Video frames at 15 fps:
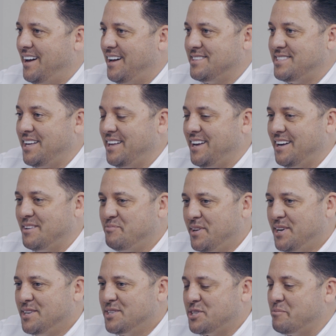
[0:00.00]
I'll tell you,
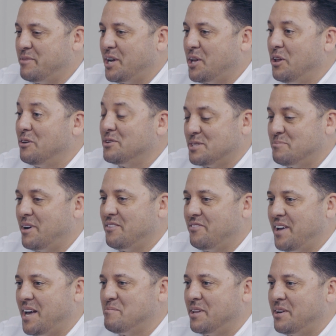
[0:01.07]
somebody close in my
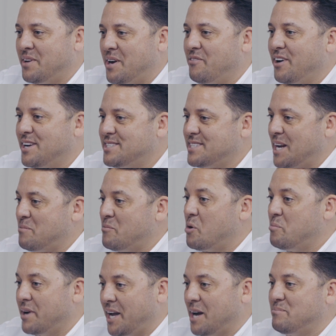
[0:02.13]
family, whenever I said I'm
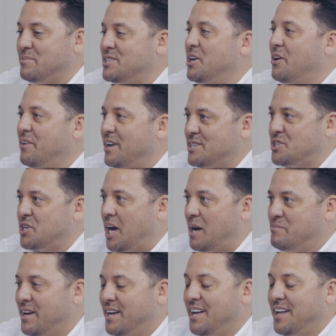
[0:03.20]
opening up a donut
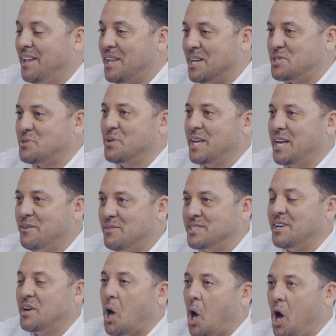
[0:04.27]
shop, literally it
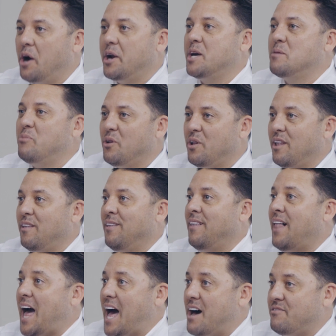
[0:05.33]
was an audible
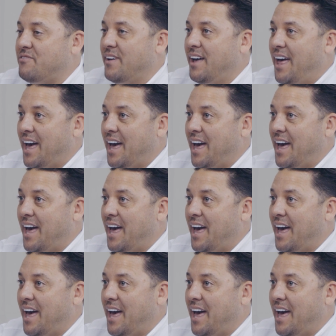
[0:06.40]
laugh.